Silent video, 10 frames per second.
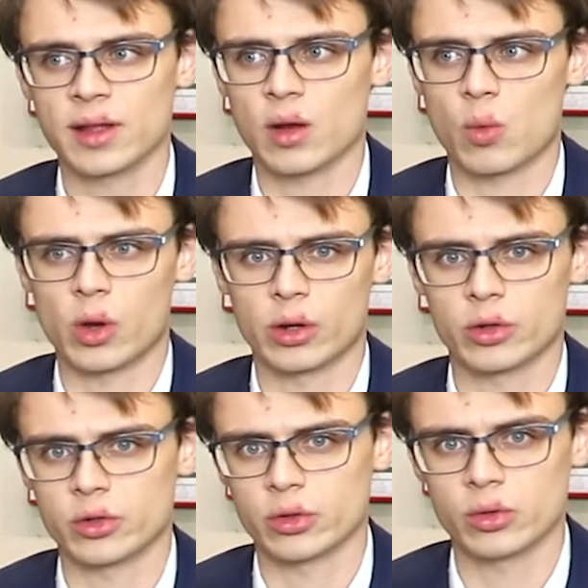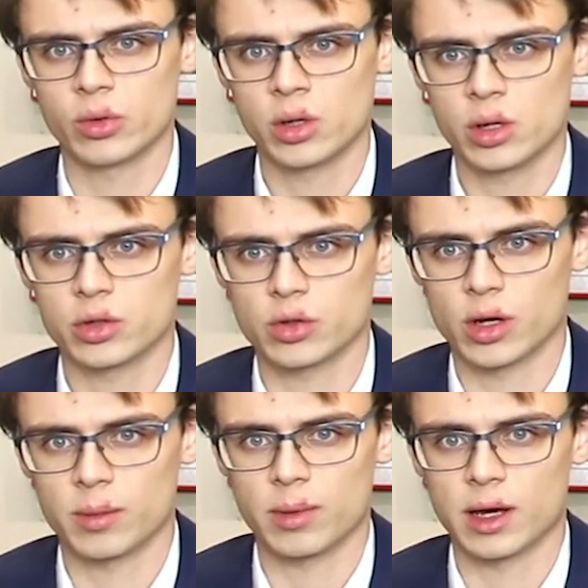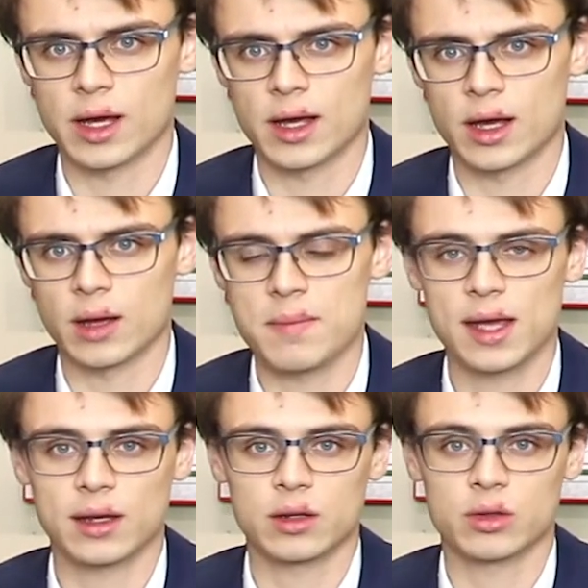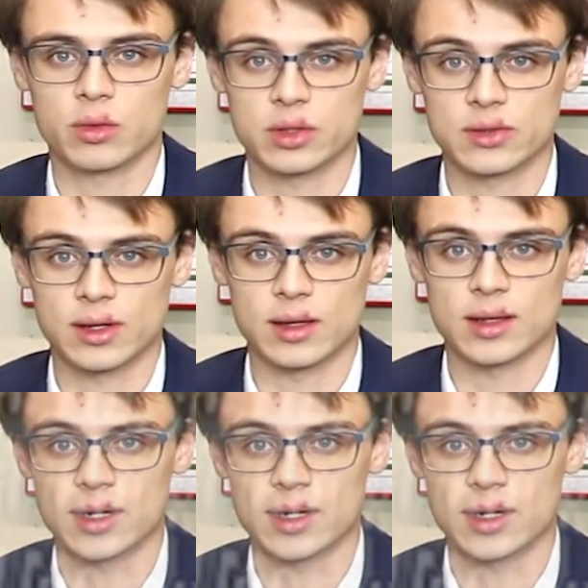like one or two drawn by Megan, who is in the